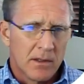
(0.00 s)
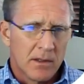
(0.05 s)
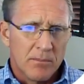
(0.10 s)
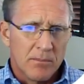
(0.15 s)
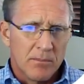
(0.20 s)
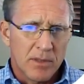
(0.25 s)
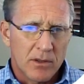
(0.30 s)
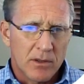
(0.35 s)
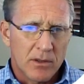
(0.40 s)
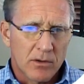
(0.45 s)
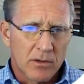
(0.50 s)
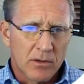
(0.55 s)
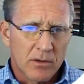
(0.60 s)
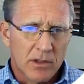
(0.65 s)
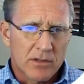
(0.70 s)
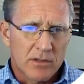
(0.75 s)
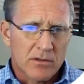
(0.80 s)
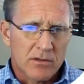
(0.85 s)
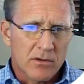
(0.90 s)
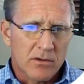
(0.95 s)
But
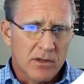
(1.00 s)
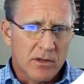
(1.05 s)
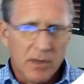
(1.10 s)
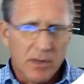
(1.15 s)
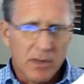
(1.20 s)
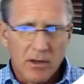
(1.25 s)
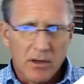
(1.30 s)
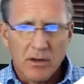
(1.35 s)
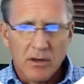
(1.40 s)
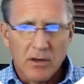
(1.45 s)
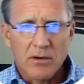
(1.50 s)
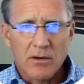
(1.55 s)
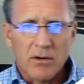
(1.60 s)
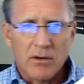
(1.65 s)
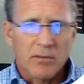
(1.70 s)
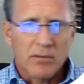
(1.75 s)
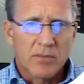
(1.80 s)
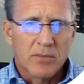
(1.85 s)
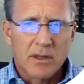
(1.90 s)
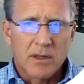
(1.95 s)
it's going to be
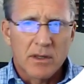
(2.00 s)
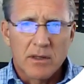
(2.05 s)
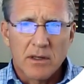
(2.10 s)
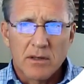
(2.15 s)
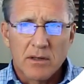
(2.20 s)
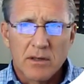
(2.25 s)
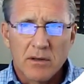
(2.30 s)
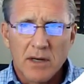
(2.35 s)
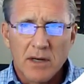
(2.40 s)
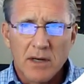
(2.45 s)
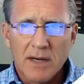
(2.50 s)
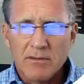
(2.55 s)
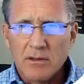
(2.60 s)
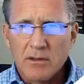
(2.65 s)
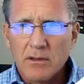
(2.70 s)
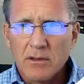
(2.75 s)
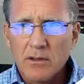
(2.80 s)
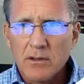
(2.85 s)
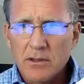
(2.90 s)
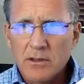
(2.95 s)
harder, and you're going to have to
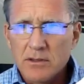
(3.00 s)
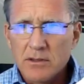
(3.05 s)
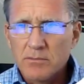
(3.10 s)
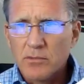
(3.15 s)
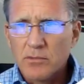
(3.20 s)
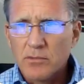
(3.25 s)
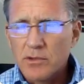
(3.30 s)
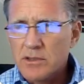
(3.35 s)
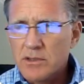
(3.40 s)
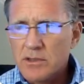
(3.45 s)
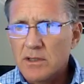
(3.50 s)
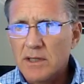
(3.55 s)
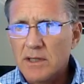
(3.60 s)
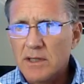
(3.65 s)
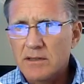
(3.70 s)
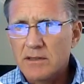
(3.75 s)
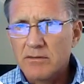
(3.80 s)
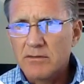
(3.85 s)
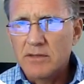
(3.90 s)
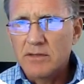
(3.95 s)
look more
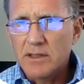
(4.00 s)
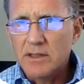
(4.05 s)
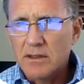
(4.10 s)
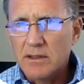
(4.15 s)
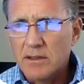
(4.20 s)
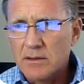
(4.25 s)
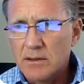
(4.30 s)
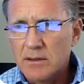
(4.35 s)
selectively.